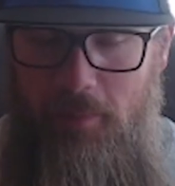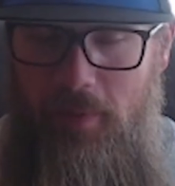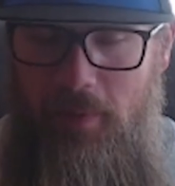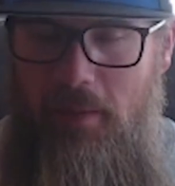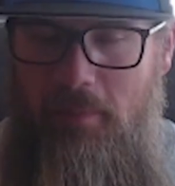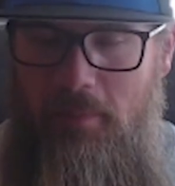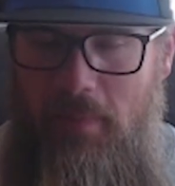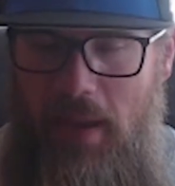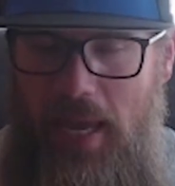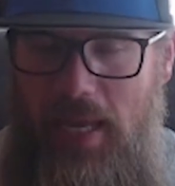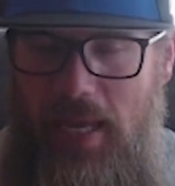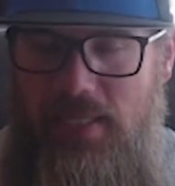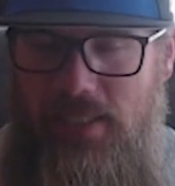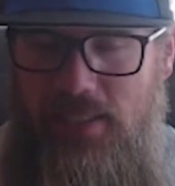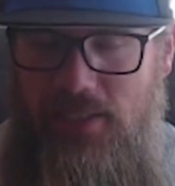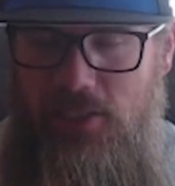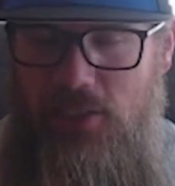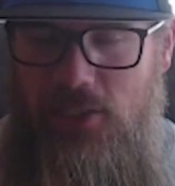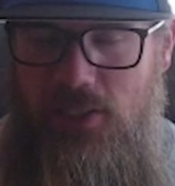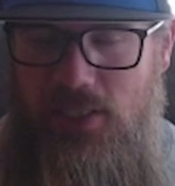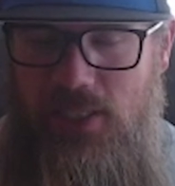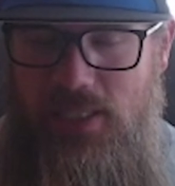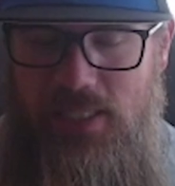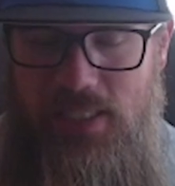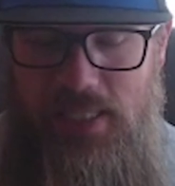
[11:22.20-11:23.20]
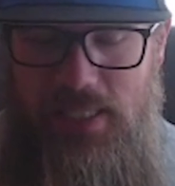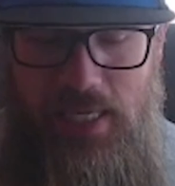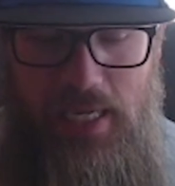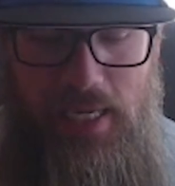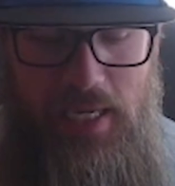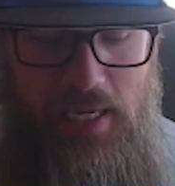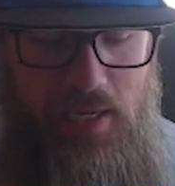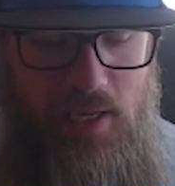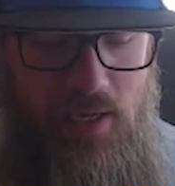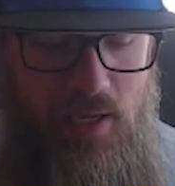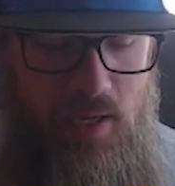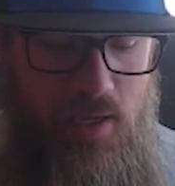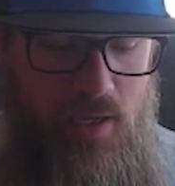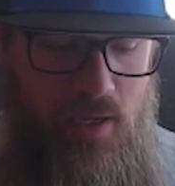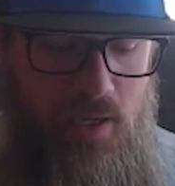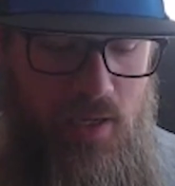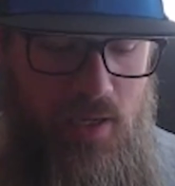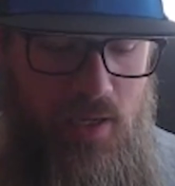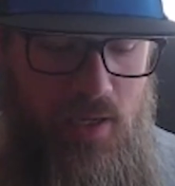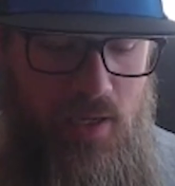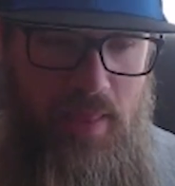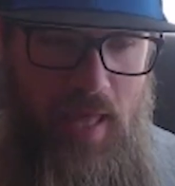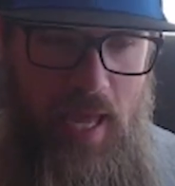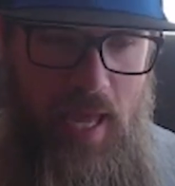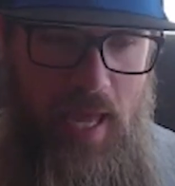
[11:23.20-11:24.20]
be amazing just to see
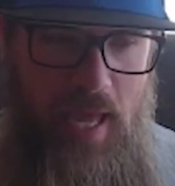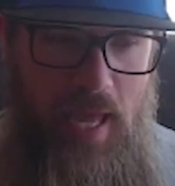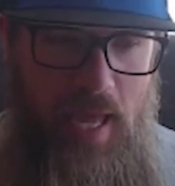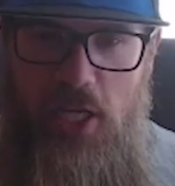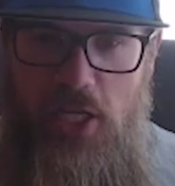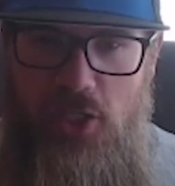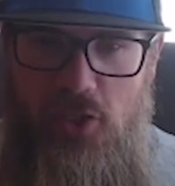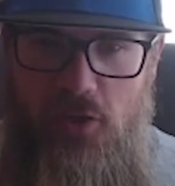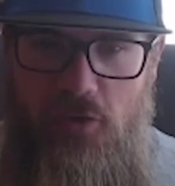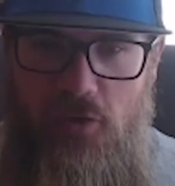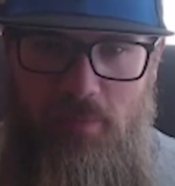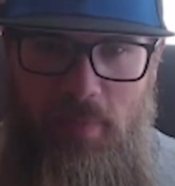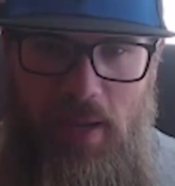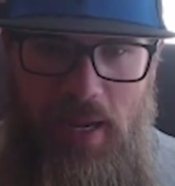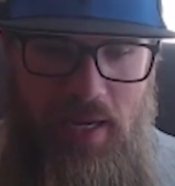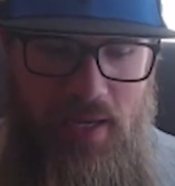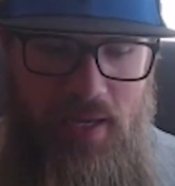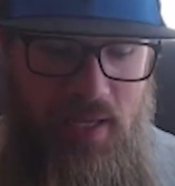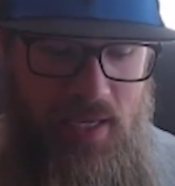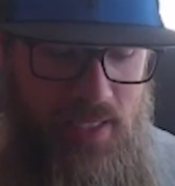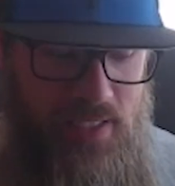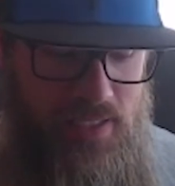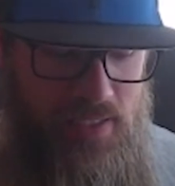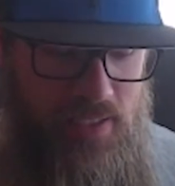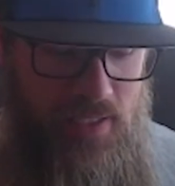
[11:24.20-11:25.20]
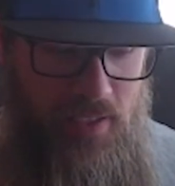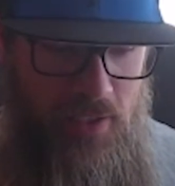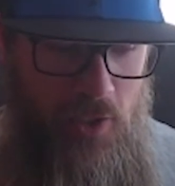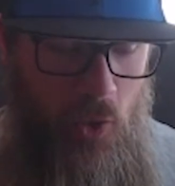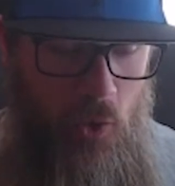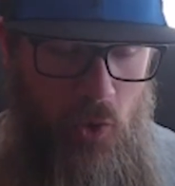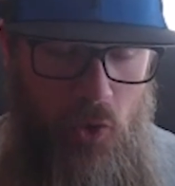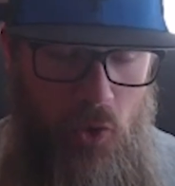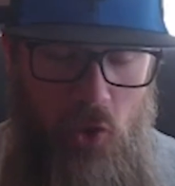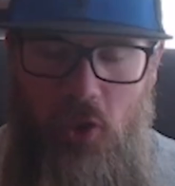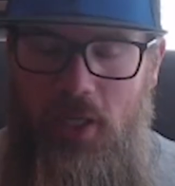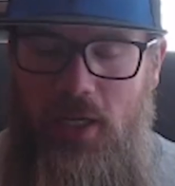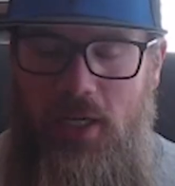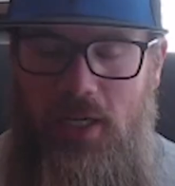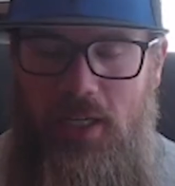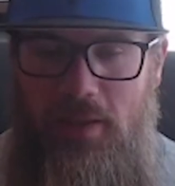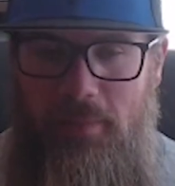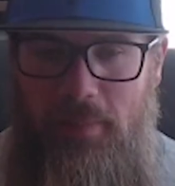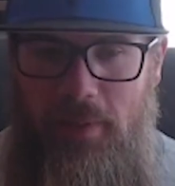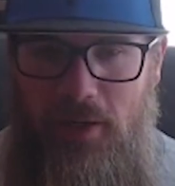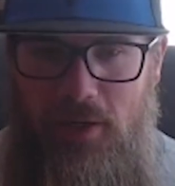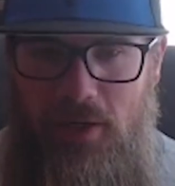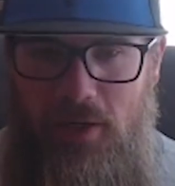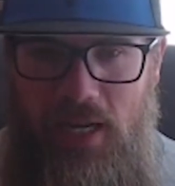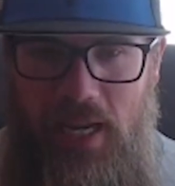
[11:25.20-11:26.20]
that change you've made. Because you know, looking in the
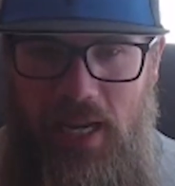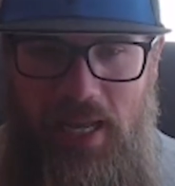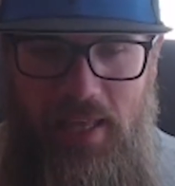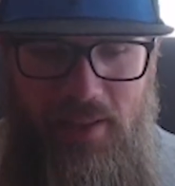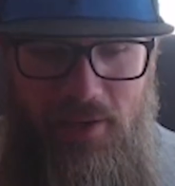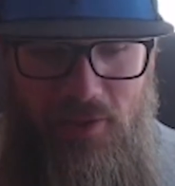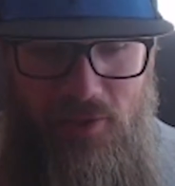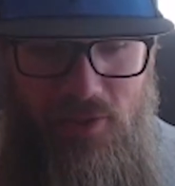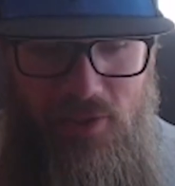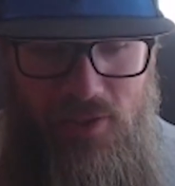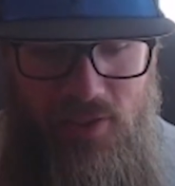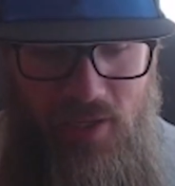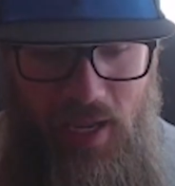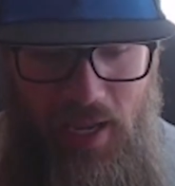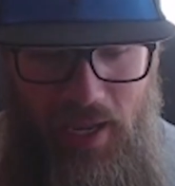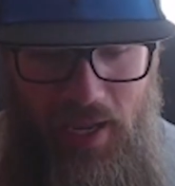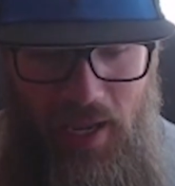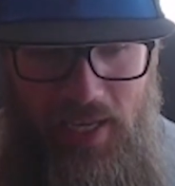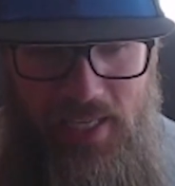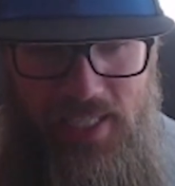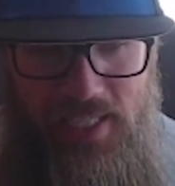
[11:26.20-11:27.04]
mirror today, I